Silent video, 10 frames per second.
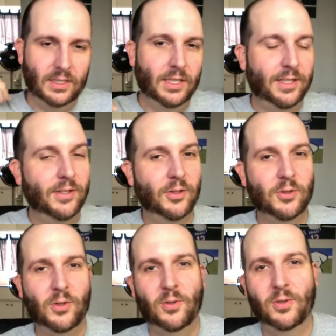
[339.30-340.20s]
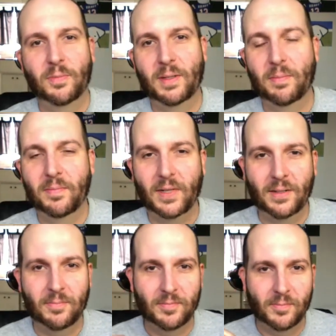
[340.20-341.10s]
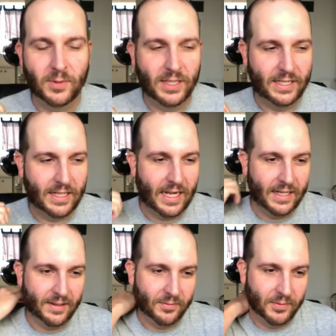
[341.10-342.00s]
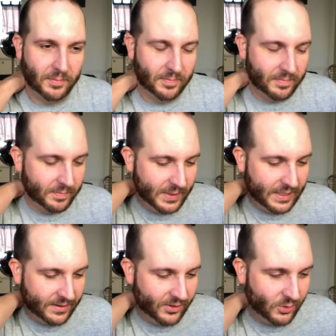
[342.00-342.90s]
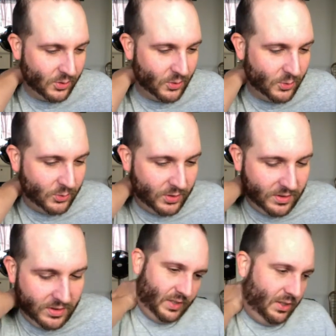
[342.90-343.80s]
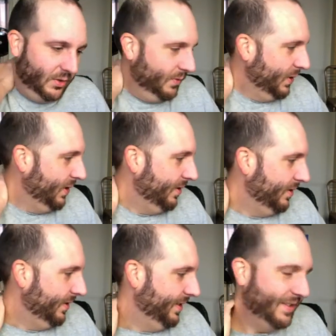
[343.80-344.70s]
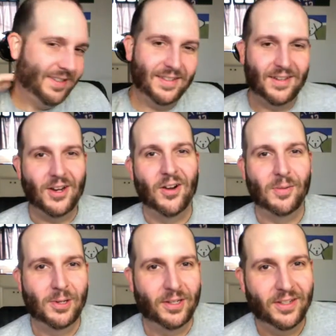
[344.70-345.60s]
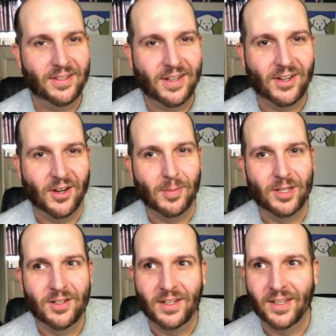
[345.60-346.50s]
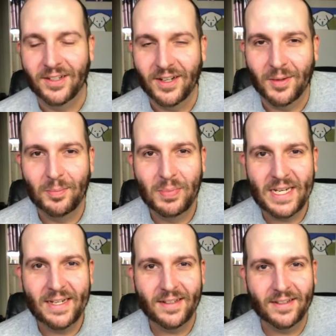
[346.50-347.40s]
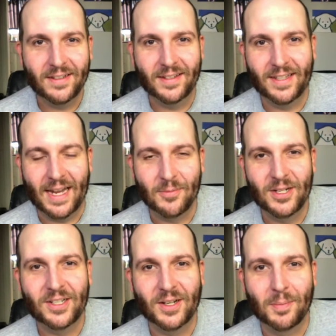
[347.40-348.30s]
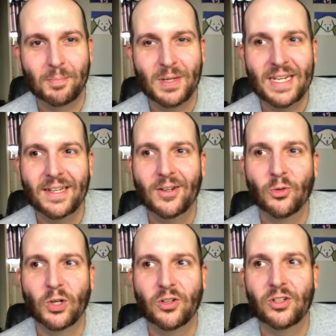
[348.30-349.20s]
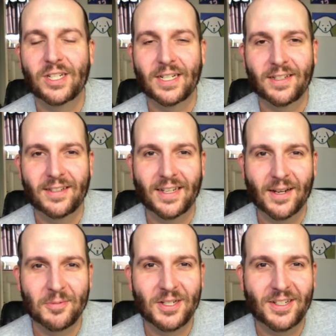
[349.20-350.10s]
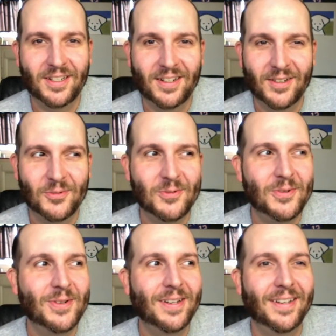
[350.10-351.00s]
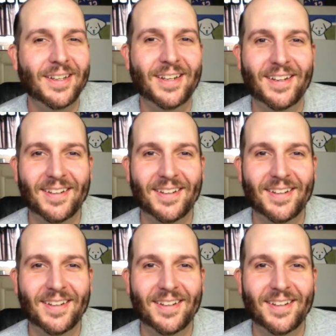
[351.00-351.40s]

It's so cold. My I'm really tight from being so cold. Overall, this is garbage. This is a garbage dish. A beet sandwich? A beet grilled cheese sandwich? What?